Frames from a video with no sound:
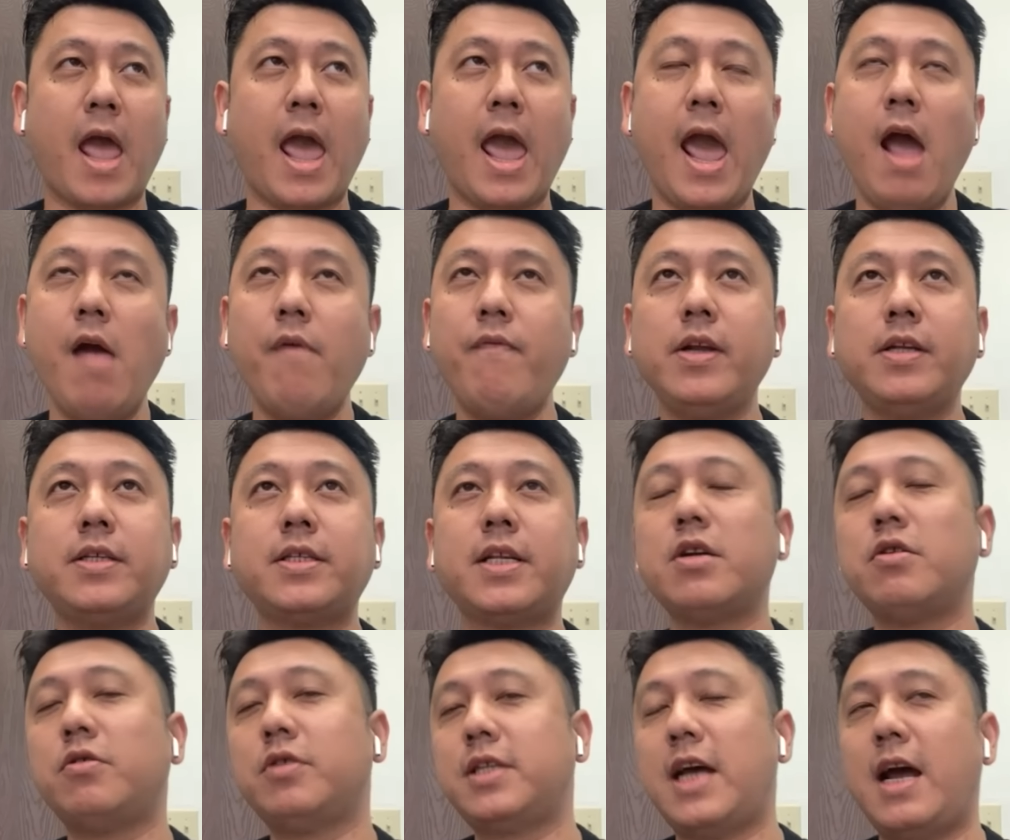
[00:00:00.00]
Every
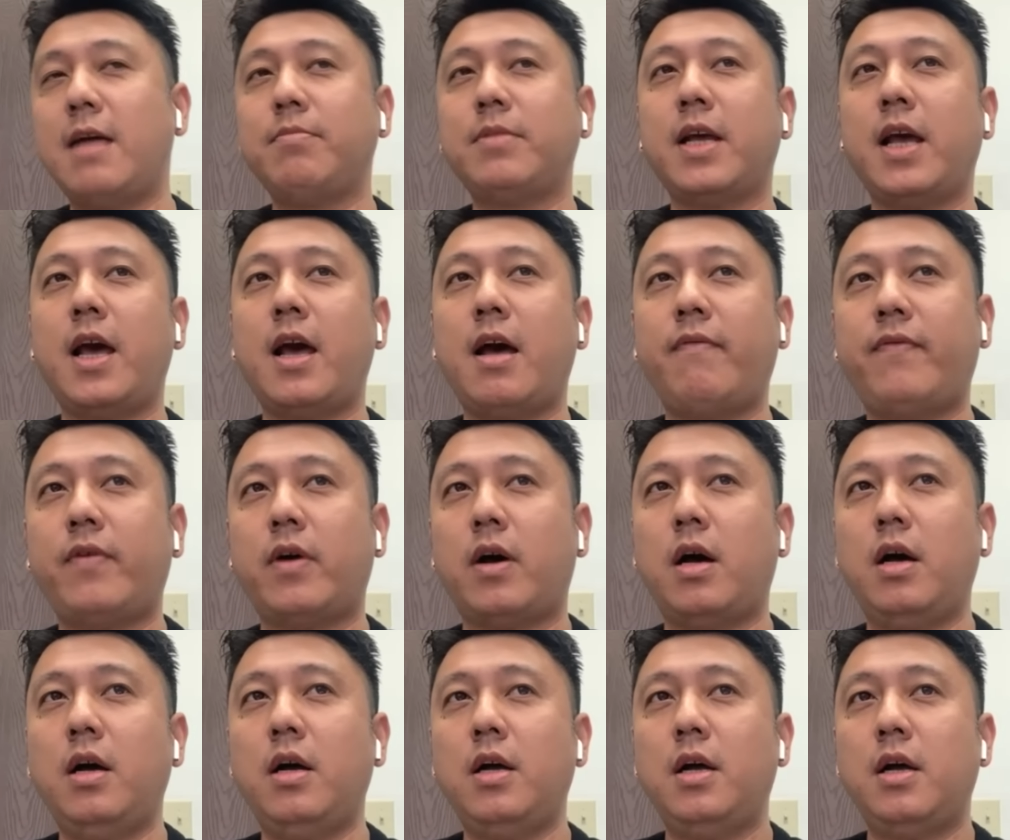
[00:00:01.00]
single time they have a
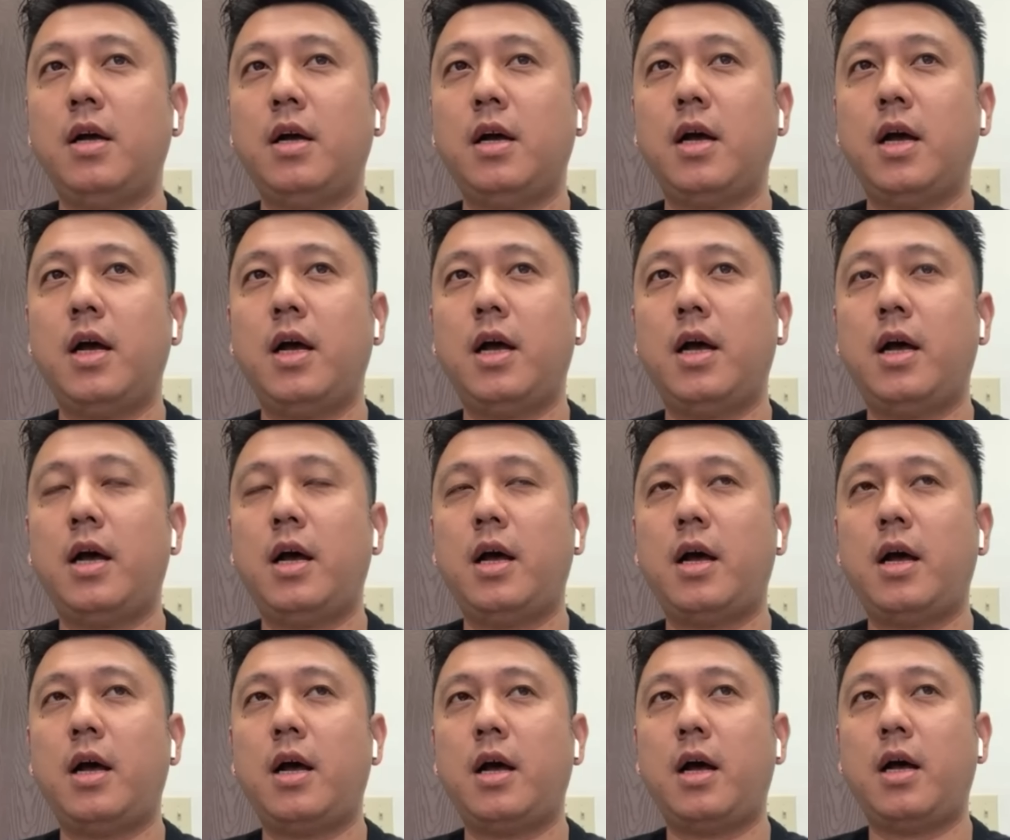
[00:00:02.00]

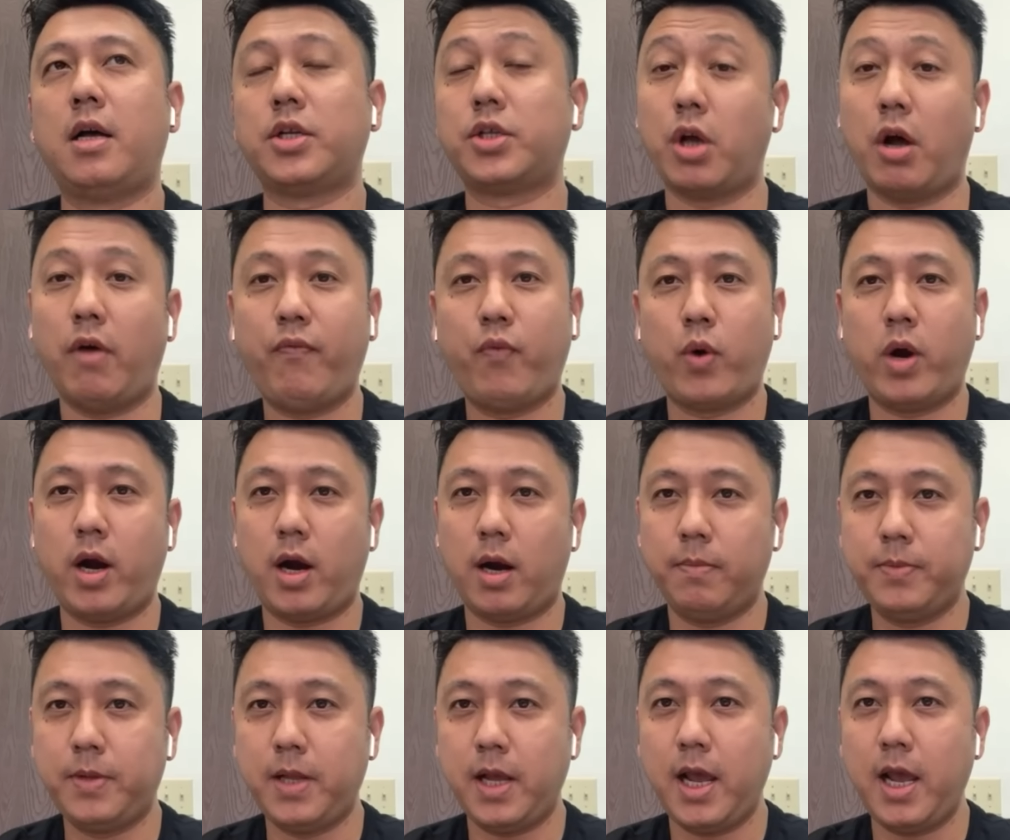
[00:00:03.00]
software
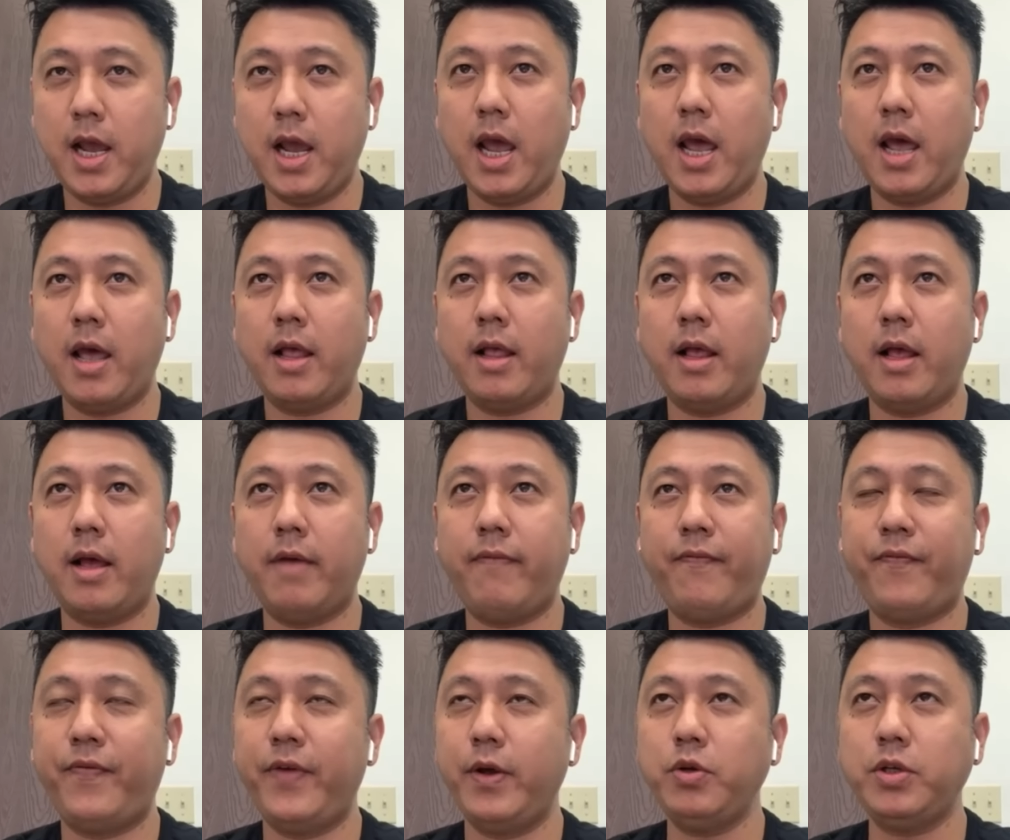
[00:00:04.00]
update, it
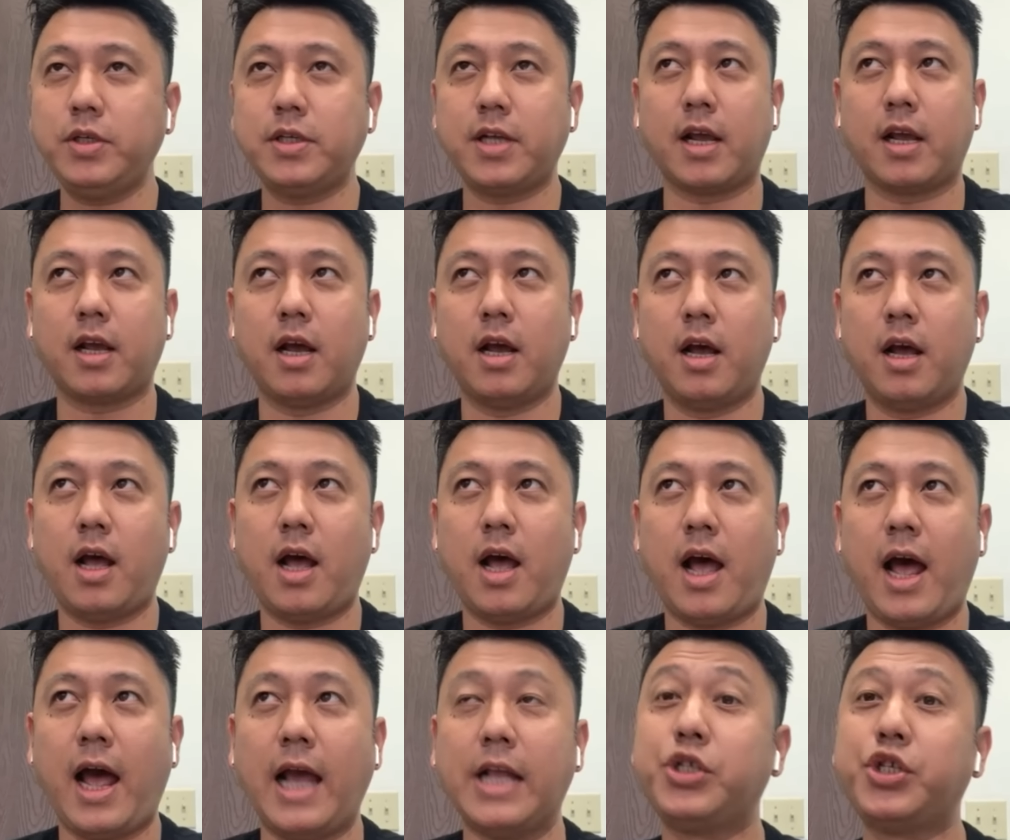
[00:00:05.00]
feels like
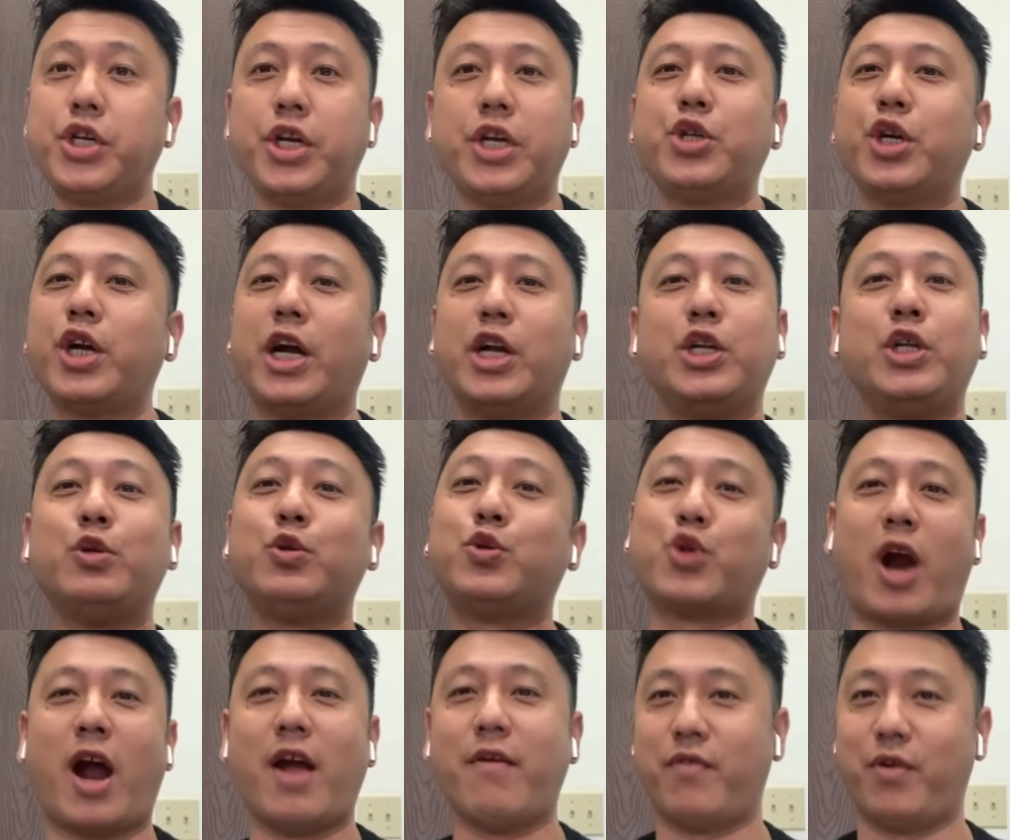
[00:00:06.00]
I changing a new
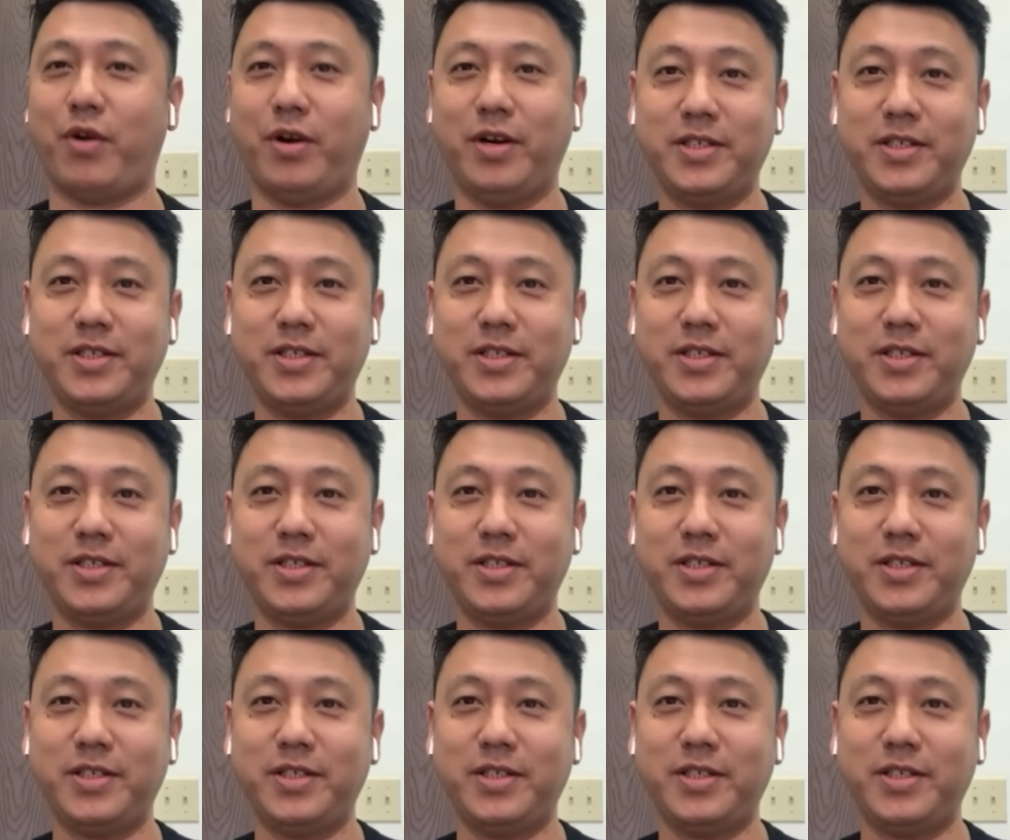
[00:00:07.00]
driver.